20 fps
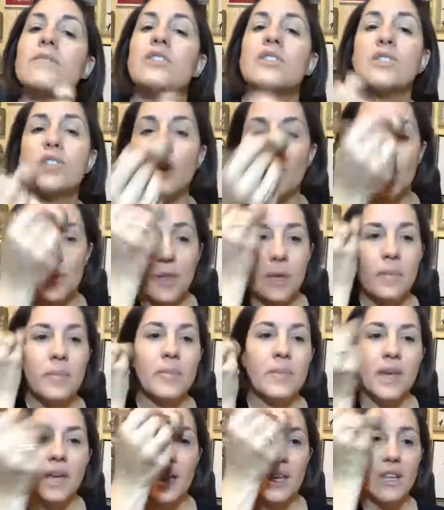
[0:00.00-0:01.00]
told them
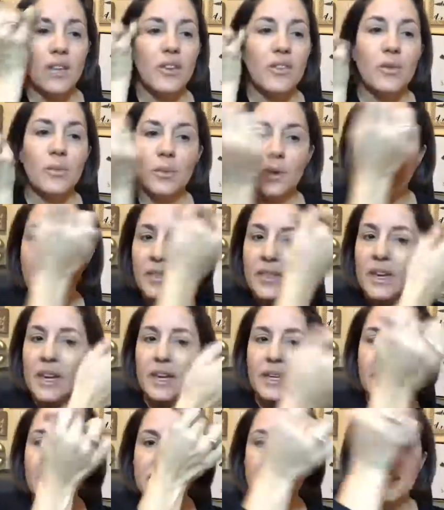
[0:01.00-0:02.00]
that you're the one
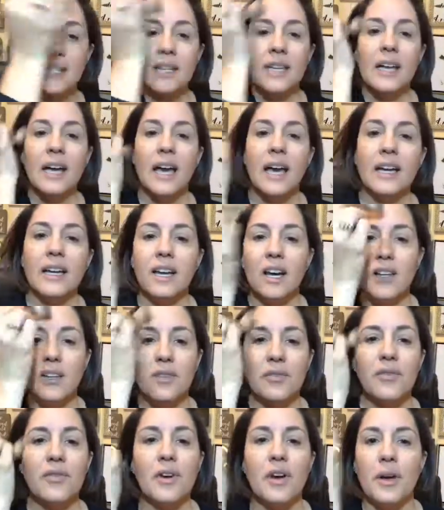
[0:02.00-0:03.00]
that I got
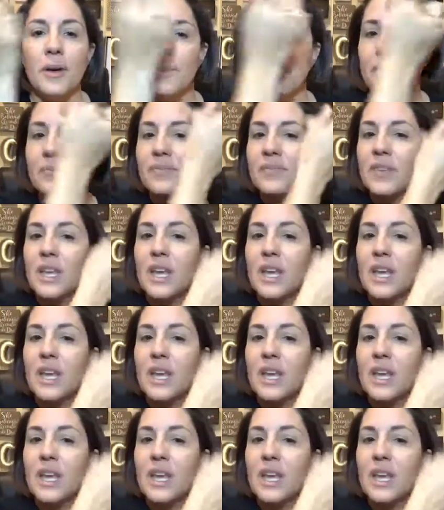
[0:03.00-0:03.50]
it from.